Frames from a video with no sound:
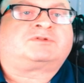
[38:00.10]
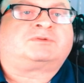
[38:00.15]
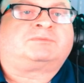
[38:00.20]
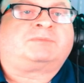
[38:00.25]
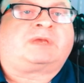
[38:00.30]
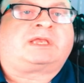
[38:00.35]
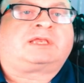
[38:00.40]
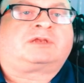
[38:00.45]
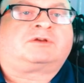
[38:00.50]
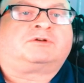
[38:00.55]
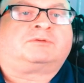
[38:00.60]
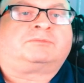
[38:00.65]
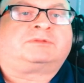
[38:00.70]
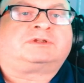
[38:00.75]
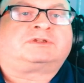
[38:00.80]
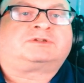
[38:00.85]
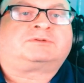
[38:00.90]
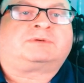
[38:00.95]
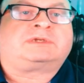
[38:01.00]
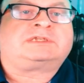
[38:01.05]
will make up
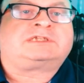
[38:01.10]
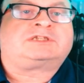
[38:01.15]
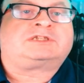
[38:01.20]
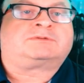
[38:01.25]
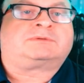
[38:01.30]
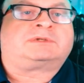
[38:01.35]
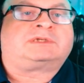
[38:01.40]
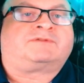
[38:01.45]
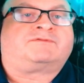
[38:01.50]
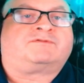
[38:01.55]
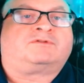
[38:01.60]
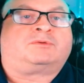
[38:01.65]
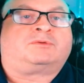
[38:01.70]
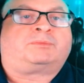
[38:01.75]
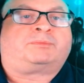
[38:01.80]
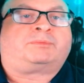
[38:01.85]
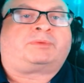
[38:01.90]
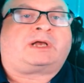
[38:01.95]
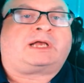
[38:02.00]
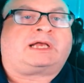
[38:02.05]
the
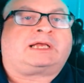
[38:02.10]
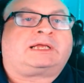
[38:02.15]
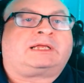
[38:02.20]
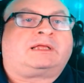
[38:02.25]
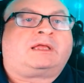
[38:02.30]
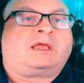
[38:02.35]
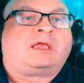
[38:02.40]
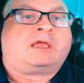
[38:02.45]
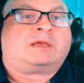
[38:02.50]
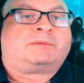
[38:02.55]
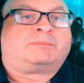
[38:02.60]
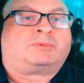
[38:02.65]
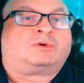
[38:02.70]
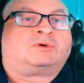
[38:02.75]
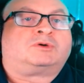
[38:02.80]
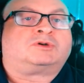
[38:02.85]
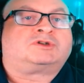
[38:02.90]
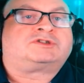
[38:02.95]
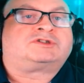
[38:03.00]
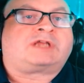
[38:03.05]
2024
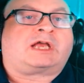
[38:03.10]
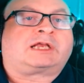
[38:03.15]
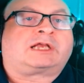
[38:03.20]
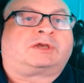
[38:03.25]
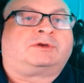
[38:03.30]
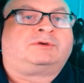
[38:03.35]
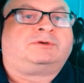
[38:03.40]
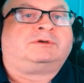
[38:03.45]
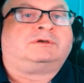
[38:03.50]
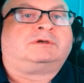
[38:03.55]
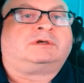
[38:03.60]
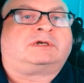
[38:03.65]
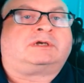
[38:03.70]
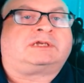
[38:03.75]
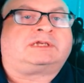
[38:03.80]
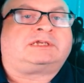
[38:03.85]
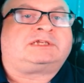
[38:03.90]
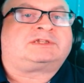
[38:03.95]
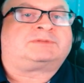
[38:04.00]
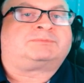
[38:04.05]
Porsche Tag
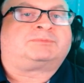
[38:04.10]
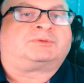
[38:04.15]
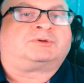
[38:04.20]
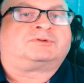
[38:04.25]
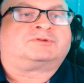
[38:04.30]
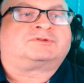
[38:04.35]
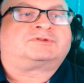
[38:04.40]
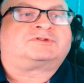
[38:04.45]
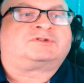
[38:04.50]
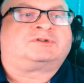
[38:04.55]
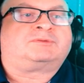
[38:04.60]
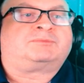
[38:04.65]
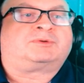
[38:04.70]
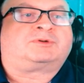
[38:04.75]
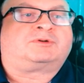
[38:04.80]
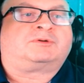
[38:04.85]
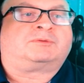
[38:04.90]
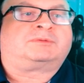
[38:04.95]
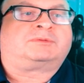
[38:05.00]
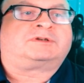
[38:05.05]
Heuer Esports Super
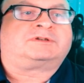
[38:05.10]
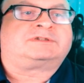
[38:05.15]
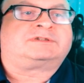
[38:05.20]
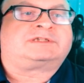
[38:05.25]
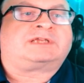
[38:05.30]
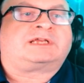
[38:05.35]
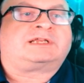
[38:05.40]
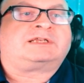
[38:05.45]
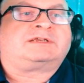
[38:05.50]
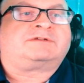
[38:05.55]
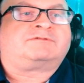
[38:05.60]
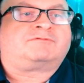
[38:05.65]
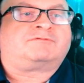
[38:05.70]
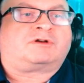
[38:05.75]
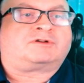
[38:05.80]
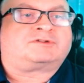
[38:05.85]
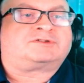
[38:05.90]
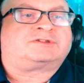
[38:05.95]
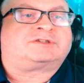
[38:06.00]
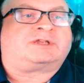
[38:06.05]
Cup contender
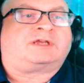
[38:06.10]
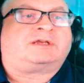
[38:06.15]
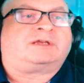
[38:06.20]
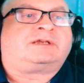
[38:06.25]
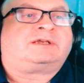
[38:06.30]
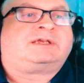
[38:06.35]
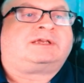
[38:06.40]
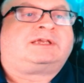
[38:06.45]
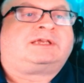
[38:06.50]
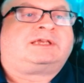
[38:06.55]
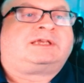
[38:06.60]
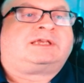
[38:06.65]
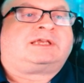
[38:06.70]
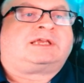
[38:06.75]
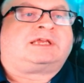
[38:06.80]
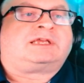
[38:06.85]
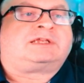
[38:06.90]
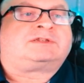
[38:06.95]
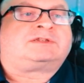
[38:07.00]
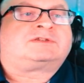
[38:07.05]
roster.
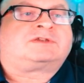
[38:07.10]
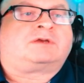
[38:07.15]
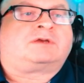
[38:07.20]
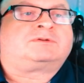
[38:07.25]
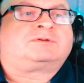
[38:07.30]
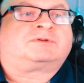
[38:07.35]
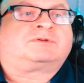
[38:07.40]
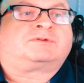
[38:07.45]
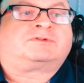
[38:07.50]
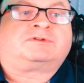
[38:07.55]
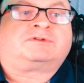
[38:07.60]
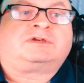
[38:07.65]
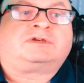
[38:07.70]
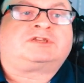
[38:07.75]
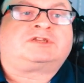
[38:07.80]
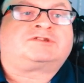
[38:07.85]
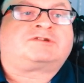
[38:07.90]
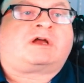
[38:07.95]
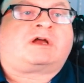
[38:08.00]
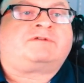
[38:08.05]
In total,
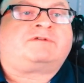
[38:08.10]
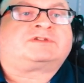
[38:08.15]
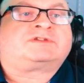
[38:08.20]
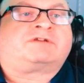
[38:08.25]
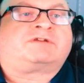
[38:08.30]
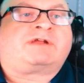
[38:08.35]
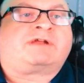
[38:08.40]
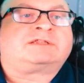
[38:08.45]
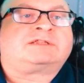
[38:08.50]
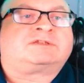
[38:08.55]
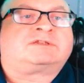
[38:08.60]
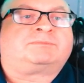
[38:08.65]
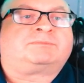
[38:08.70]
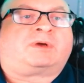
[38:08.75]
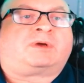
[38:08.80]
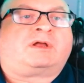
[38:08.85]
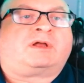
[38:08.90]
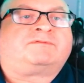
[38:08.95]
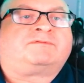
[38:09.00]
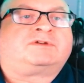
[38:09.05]
30 drivers are entered
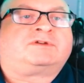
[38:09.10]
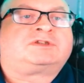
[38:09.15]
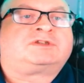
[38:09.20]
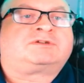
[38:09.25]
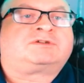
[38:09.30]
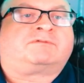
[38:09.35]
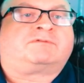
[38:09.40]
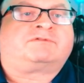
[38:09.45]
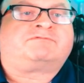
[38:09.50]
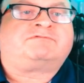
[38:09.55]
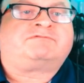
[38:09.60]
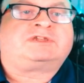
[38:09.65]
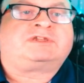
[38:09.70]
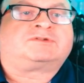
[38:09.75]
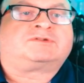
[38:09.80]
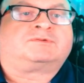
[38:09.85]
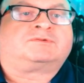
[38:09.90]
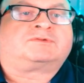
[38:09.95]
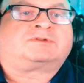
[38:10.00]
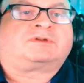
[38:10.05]
by virtue of the
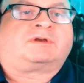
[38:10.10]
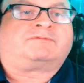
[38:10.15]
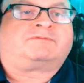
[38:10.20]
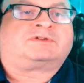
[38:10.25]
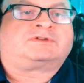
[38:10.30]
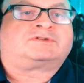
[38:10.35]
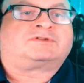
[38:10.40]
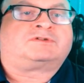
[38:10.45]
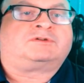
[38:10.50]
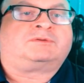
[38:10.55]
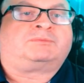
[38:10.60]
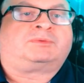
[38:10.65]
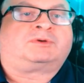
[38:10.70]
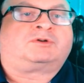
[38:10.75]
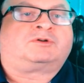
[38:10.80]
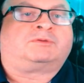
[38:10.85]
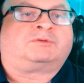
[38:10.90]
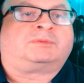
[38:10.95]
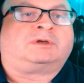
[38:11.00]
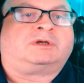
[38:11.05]
results of the Super
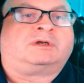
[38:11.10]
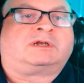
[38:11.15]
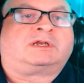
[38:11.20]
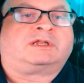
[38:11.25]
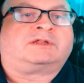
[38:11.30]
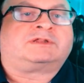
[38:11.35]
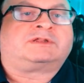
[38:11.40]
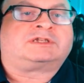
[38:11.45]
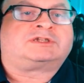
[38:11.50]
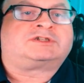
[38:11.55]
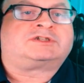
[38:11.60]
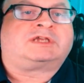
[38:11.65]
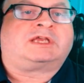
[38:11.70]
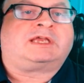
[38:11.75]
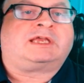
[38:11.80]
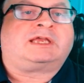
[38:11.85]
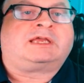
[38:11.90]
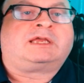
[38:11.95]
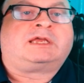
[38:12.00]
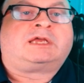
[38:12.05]
Cup earlier this
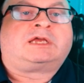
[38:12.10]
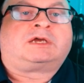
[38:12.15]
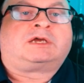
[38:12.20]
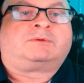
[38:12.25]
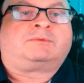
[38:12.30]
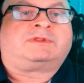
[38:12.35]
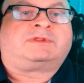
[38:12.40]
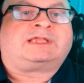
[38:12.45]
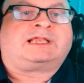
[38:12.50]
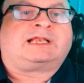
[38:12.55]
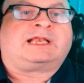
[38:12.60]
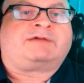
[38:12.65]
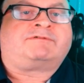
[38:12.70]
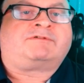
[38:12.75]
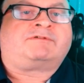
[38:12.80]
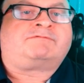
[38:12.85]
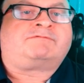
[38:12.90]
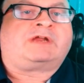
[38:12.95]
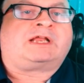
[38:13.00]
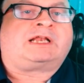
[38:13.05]
year, with
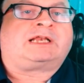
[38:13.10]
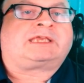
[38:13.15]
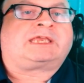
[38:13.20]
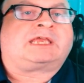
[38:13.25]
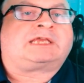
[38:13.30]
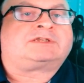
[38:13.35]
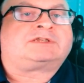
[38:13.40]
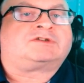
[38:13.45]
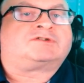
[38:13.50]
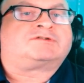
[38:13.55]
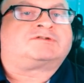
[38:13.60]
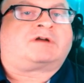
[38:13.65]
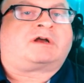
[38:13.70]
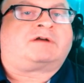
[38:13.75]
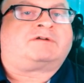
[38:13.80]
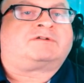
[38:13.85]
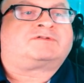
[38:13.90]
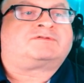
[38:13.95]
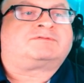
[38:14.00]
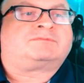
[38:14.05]
11 relegated
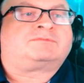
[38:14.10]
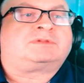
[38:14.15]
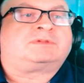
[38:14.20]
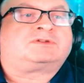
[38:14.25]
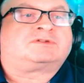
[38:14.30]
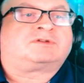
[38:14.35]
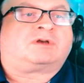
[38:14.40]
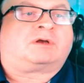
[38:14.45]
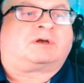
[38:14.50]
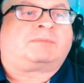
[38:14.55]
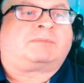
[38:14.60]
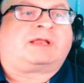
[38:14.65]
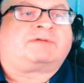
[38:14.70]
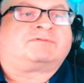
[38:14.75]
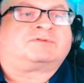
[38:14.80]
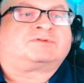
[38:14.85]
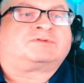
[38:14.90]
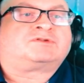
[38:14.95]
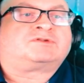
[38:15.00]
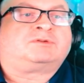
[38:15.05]
drivers from the
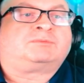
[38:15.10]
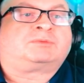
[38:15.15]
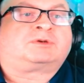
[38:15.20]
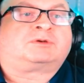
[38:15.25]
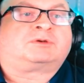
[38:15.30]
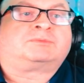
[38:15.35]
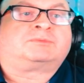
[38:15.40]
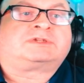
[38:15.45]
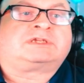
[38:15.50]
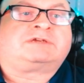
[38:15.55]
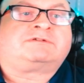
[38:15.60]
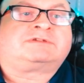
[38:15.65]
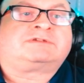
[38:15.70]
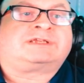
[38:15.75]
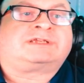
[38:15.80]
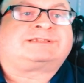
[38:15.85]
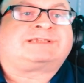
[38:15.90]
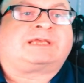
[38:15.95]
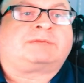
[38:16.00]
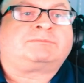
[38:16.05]
top-level Super Cup series
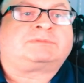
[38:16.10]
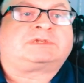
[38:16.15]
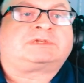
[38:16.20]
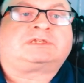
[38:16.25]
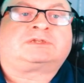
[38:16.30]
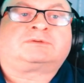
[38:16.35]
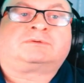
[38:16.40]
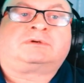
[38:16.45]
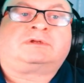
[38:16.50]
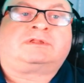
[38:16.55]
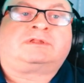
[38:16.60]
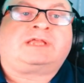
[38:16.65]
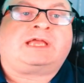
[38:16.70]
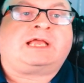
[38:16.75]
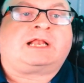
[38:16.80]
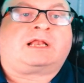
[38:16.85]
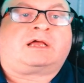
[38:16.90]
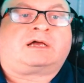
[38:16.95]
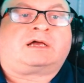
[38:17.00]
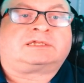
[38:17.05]
attempting to earn
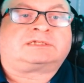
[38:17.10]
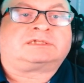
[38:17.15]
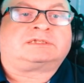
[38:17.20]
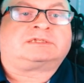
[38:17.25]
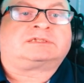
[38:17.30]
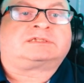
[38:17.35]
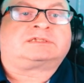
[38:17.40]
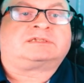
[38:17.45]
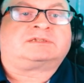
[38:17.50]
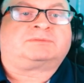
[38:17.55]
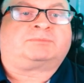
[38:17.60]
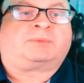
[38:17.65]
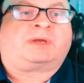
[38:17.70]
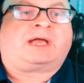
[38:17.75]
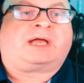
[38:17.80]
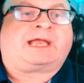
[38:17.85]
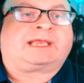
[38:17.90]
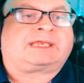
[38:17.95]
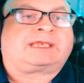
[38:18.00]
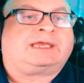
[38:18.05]
their licences
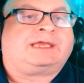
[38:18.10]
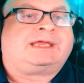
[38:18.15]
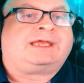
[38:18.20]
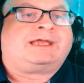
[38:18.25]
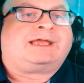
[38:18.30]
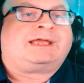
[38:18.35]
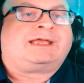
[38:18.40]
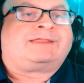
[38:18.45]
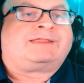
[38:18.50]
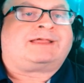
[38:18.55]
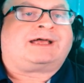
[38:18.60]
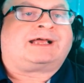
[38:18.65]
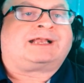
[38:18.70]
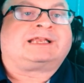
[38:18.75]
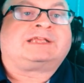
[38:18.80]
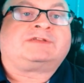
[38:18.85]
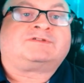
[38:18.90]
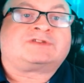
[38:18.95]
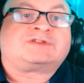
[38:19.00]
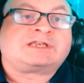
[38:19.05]
back. That
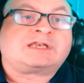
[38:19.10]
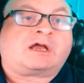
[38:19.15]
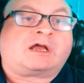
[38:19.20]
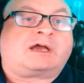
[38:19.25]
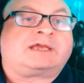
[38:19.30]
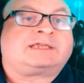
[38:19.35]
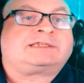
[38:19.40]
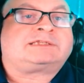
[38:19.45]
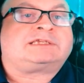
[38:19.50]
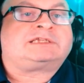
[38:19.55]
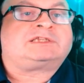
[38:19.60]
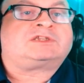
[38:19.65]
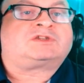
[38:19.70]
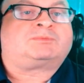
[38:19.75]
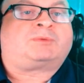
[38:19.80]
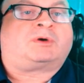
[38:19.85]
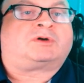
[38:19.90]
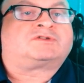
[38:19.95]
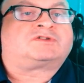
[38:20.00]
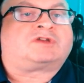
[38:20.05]
leaves 19
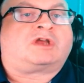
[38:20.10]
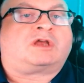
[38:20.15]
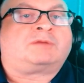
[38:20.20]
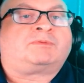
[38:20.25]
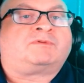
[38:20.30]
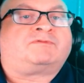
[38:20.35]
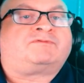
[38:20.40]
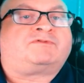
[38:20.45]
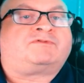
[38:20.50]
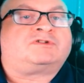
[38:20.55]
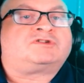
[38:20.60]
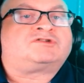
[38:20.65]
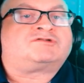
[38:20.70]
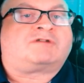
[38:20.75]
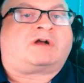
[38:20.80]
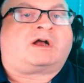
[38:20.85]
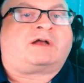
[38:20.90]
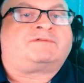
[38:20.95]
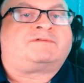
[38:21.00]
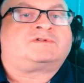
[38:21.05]
spots open for
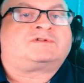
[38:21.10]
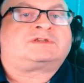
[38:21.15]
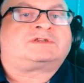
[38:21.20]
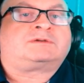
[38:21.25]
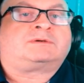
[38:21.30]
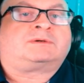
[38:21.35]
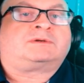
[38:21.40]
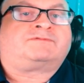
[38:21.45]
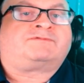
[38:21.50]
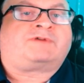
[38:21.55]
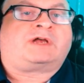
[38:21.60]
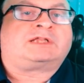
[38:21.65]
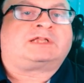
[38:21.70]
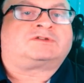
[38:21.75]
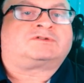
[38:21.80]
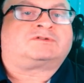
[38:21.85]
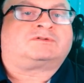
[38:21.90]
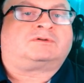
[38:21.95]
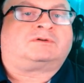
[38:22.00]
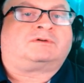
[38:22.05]
drivers to
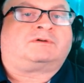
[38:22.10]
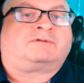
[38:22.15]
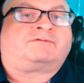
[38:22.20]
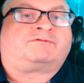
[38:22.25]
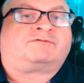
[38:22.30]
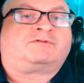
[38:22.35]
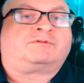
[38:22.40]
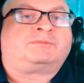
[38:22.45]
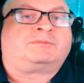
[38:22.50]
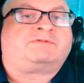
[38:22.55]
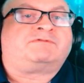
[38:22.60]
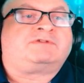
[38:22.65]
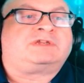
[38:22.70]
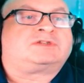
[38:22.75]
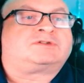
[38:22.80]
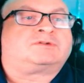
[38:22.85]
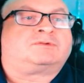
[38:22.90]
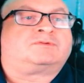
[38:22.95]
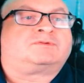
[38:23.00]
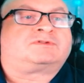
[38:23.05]
advance from the
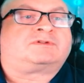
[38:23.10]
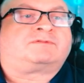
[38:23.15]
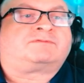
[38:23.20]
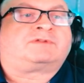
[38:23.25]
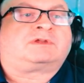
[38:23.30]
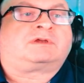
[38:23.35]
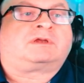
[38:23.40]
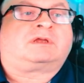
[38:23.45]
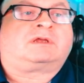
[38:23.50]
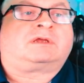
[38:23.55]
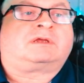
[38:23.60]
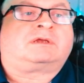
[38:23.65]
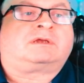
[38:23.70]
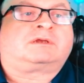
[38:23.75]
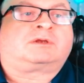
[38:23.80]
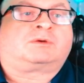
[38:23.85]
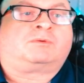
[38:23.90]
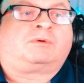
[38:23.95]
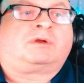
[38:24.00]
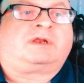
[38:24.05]
results of the
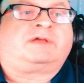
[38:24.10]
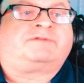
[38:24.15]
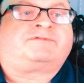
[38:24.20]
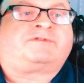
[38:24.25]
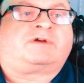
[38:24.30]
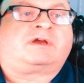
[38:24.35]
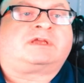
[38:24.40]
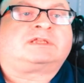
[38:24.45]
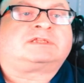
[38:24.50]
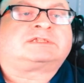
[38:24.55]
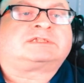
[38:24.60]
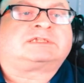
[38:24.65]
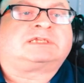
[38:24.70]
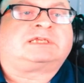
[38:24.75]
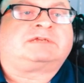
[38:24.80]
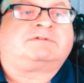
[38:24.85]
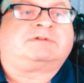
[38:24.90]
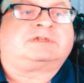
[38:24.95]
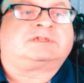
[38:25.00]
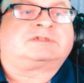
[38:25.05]
qualifying
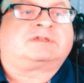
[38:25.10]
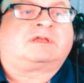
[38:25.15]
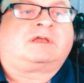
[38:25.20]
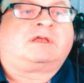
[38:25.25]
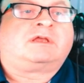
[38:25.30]
series.